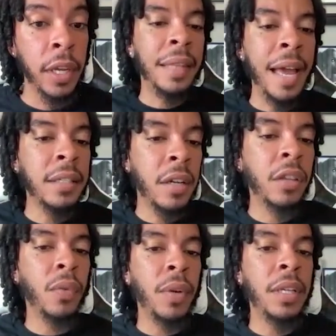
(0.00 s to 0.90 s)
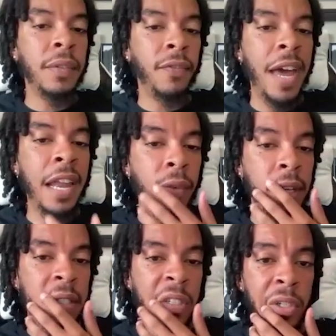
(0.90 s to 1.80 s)
That's another reason, valid
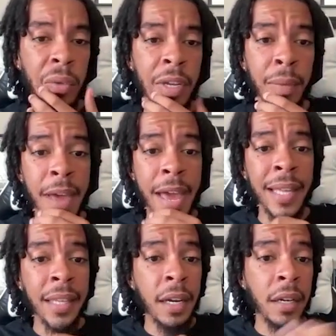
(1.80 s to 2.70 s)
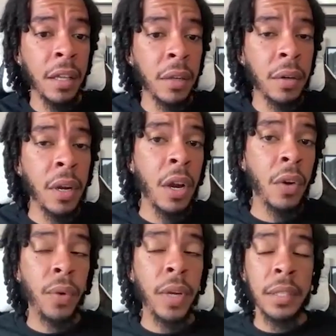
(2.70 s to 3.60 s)
reason to do impact. And then another
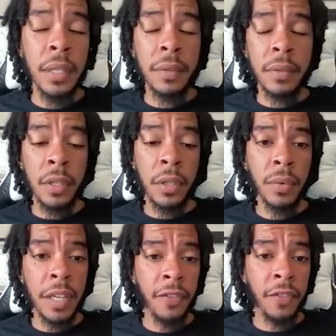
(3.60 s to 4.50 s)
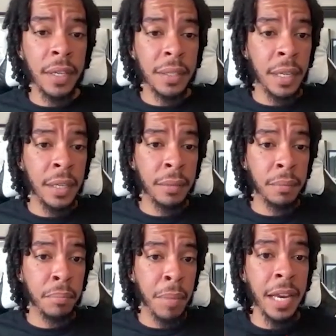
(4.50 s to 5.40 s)
reason to do events is
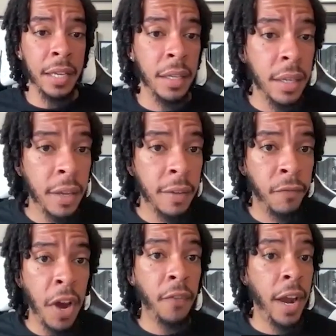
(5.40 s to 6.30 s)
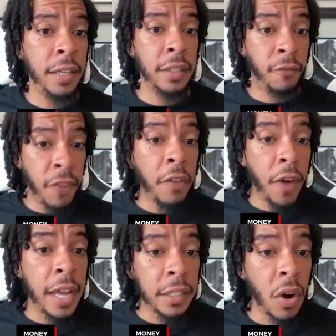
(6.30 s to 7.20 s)
money, fundraising.
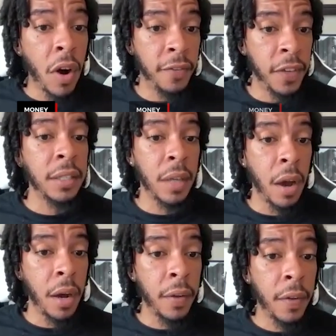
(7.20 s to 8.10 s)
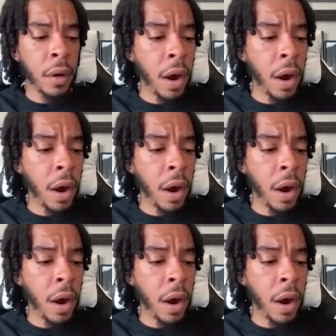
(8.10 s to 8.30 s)
Fundraising are events, y'all.